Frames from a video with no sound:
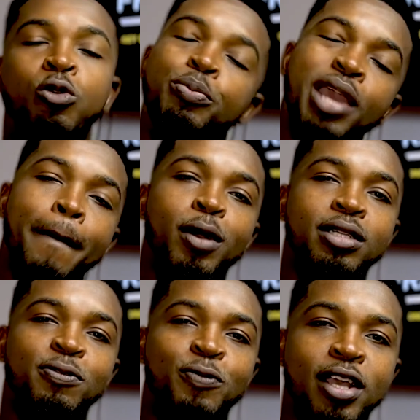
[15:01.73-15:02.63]
be among
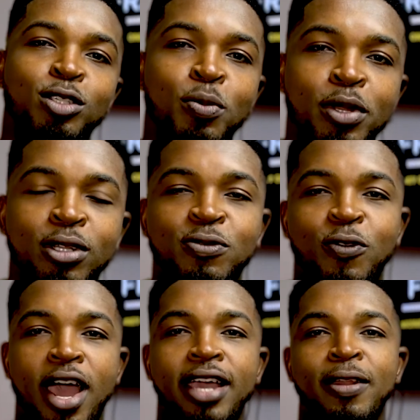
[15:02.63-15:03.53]
the first to be
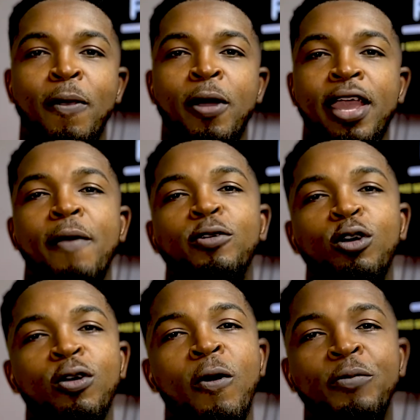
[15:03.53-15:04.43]
notified. Okay,
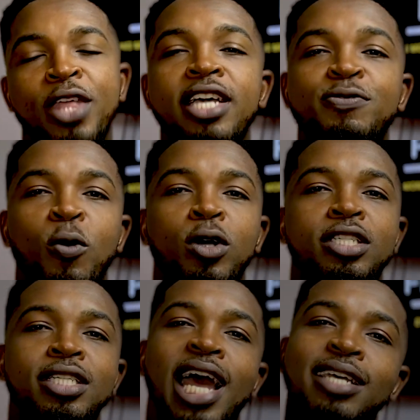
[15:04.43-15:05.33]
so thanks for
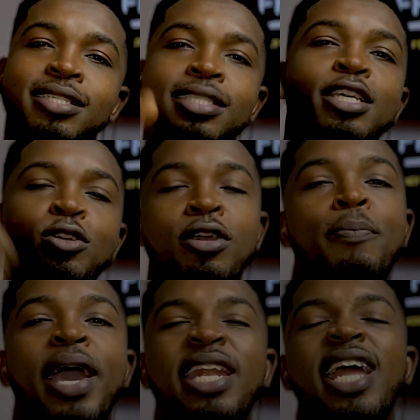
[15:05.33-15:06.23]
watching and see you in
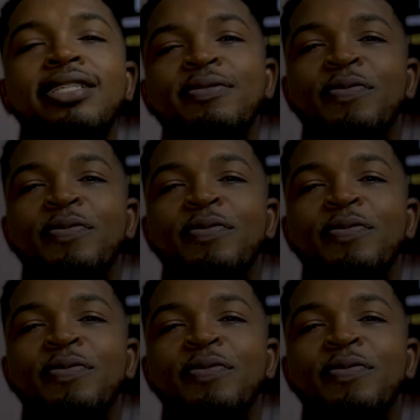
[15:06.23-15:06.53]
my next